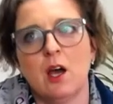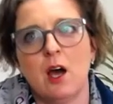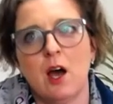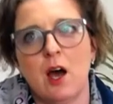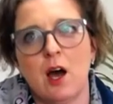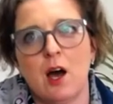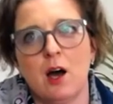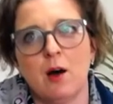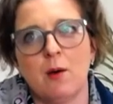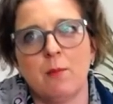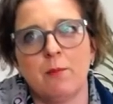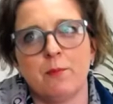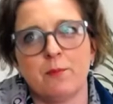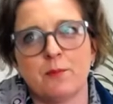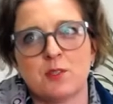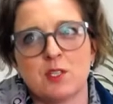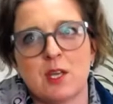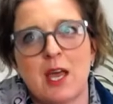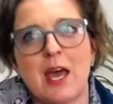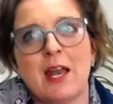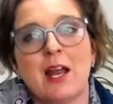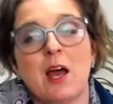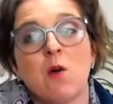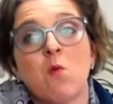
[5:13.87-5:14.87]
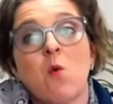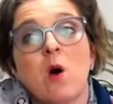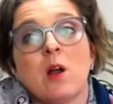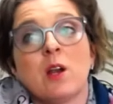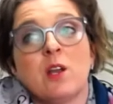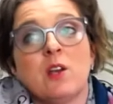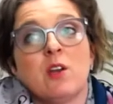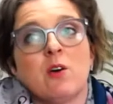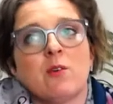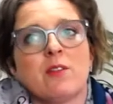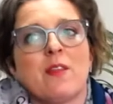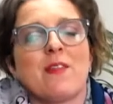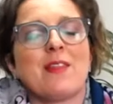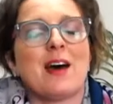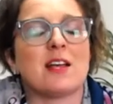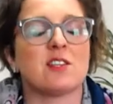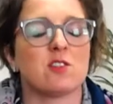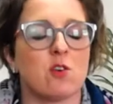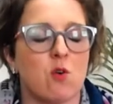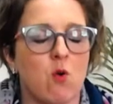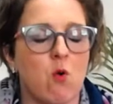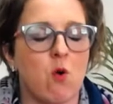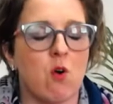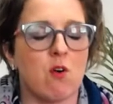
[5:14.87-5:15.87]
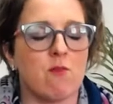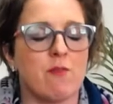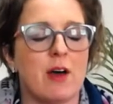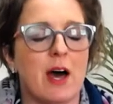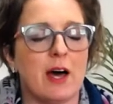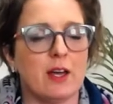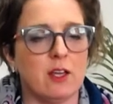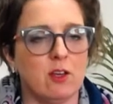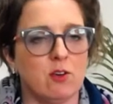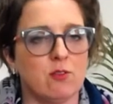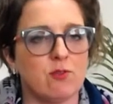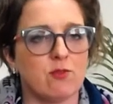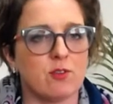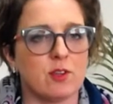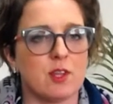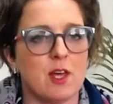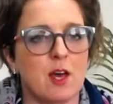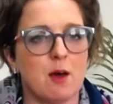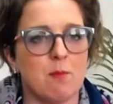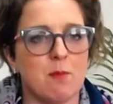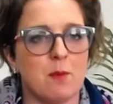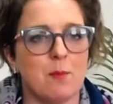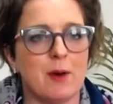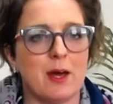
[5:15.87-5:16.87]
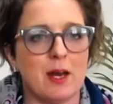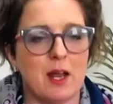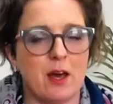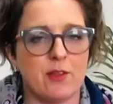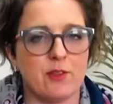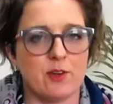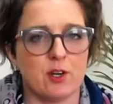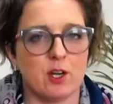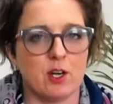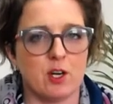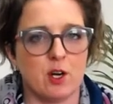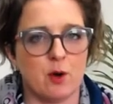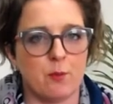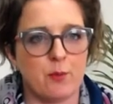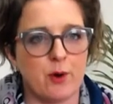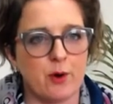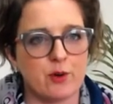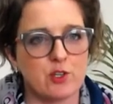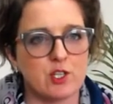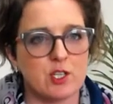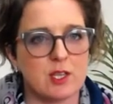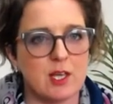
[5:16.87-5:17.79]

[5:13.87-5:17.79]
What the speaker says: And I want to know that that's a core value for them about how they're going to approach